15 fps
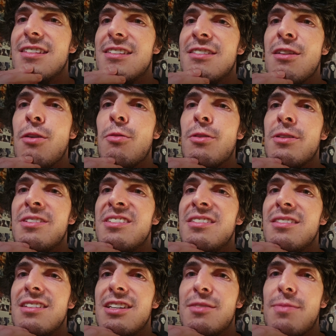No
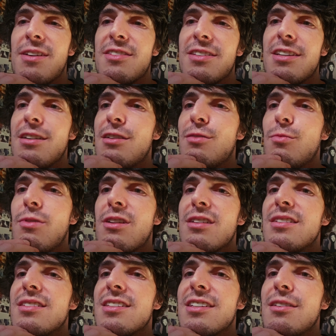one, especially her,
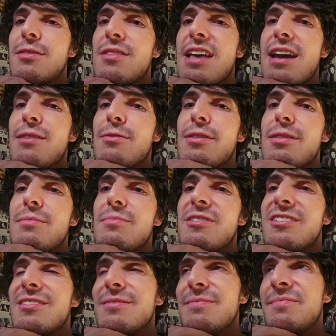wanted it to go that way,
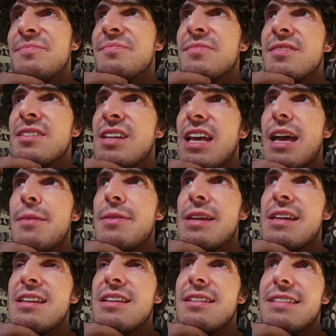but I
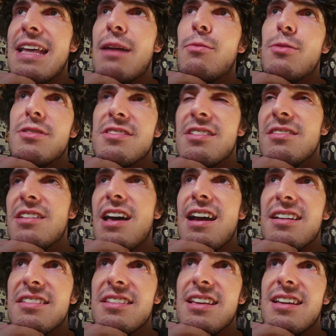mean, that was the
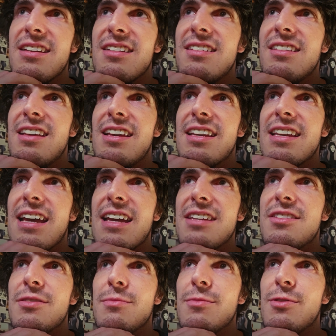lock that, like, I
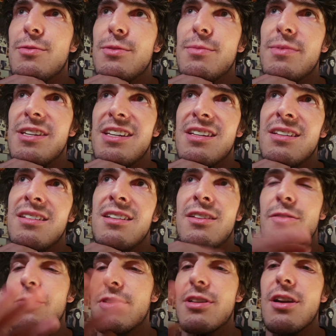assumed it would be,
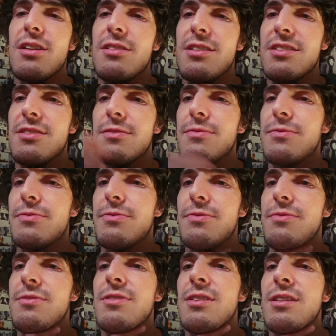regardless of
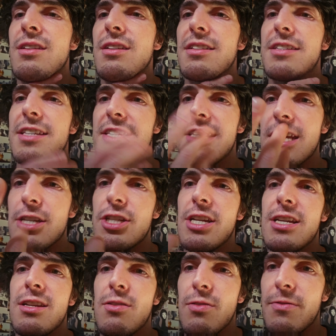
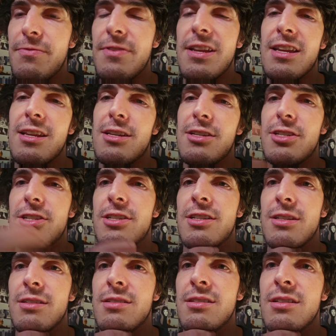decision or finish.
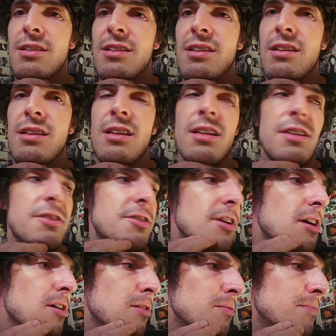
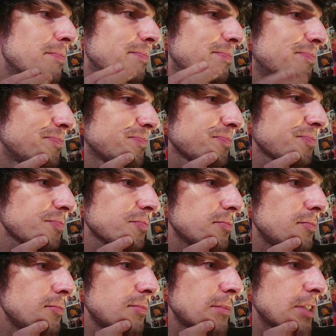So,
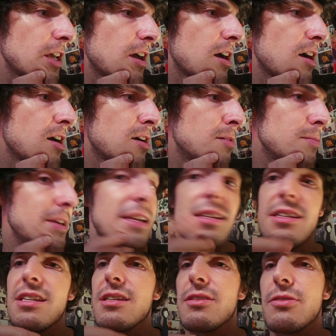
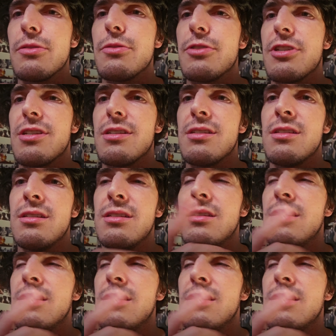in conclusion,